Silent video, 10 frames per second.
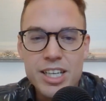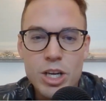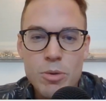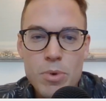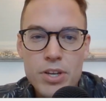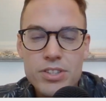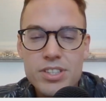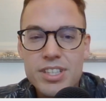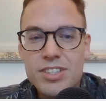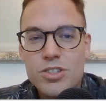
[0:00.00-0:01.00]

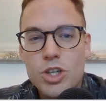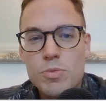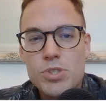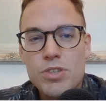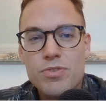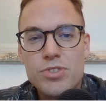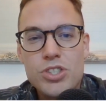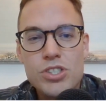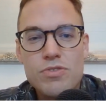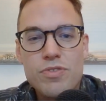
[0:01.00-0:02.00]
But in terms of
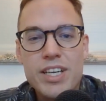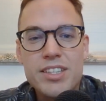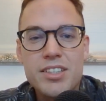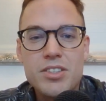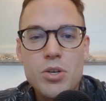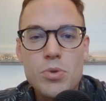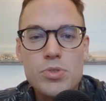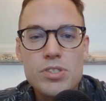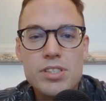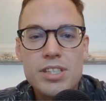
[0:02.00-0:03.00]
just finding
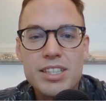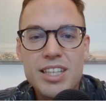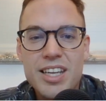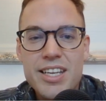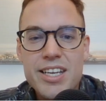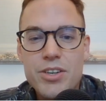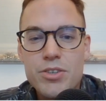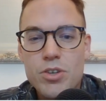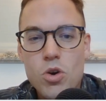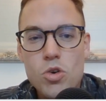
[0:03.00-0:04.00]
those
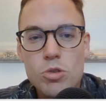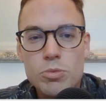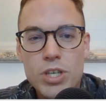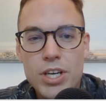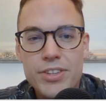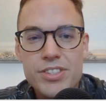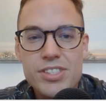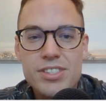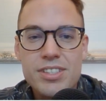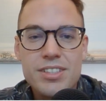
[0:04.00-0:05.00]
clear home
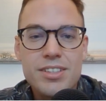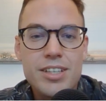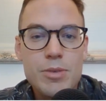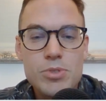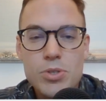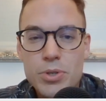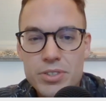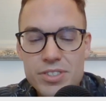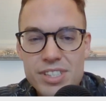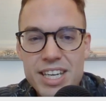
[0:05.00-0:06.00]
runs, I'm sorry
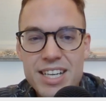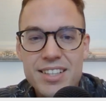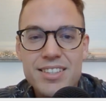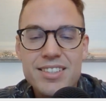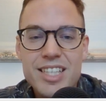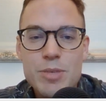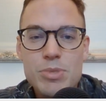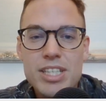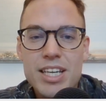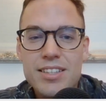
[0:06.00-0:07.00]
to say that it
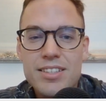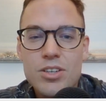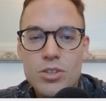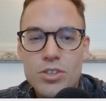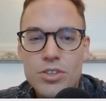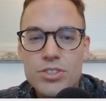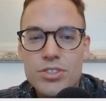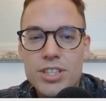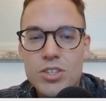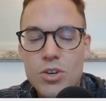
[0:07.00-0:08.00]
keeps getting harder
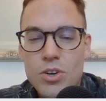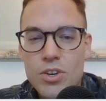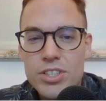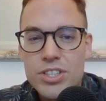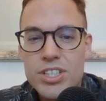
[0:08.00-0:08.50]
and harder,